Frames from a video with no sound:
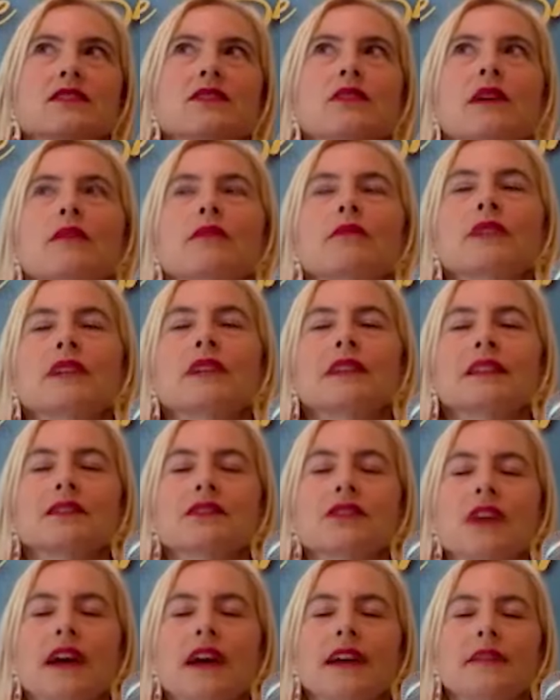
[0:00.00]
So I really
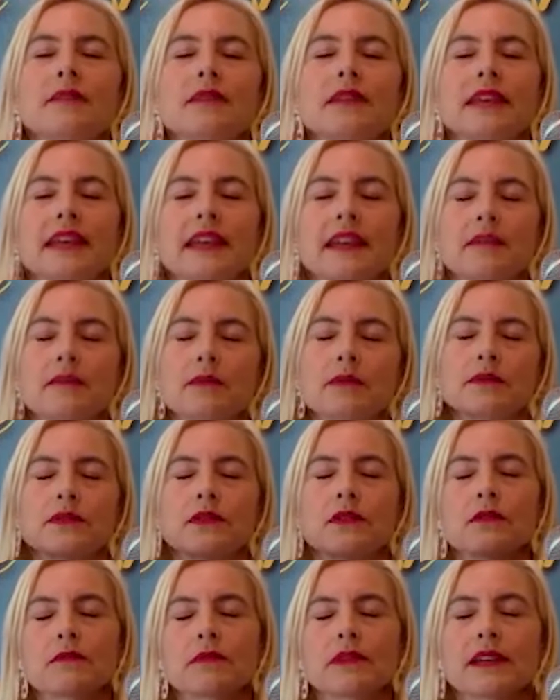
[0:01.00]
try to be like, April,
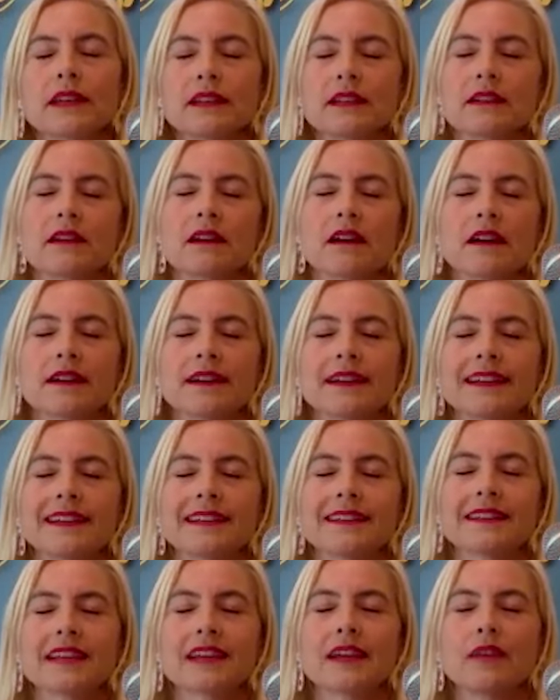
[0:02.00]
don't play to your
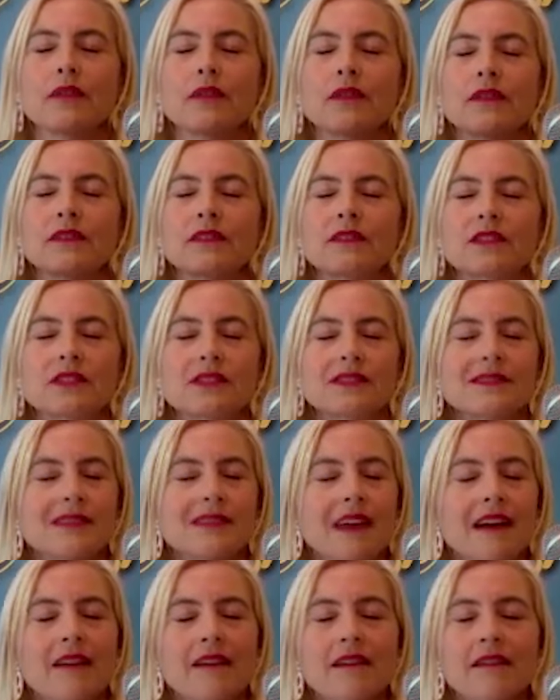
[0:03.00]
audience. Like, just
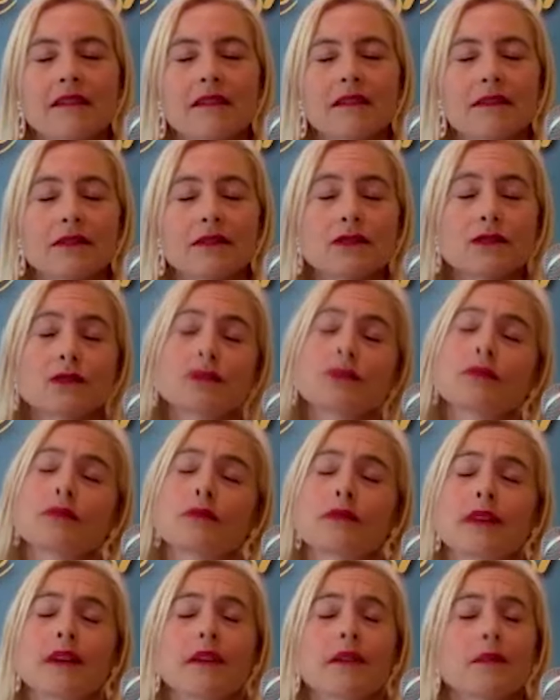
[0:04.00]
tell the truth,
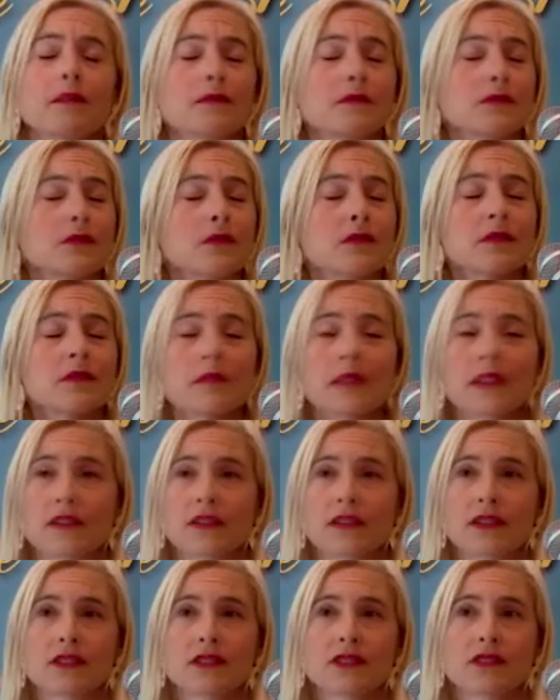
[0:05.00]
tell the truth about your
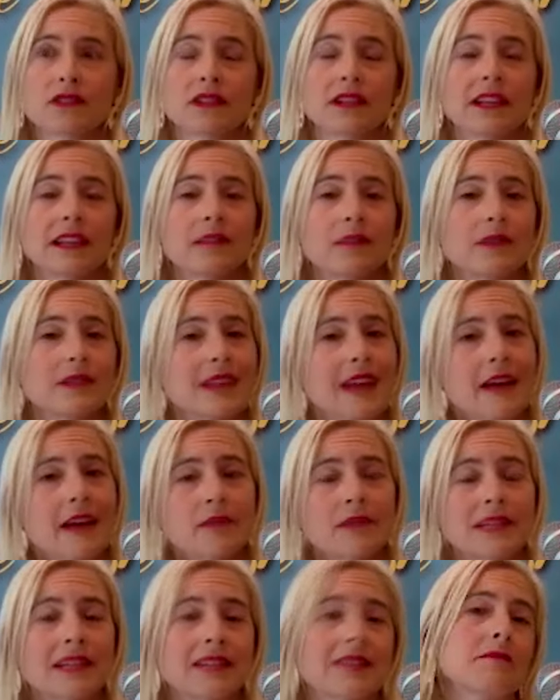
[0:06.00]
history and what's
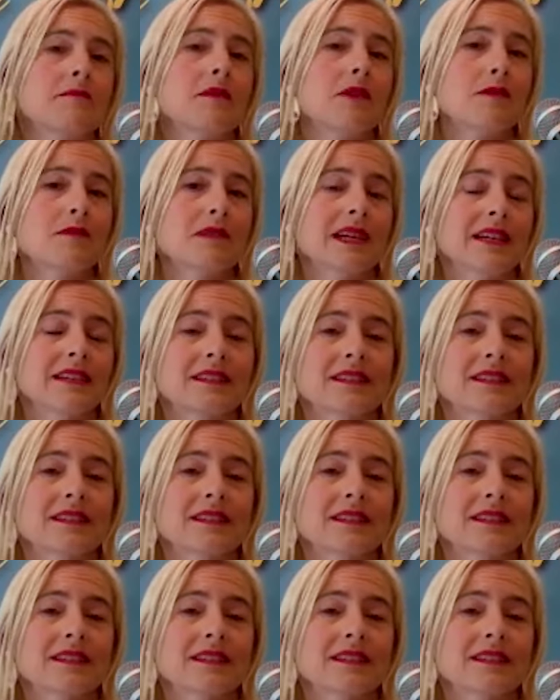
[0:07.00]
happening in the moment.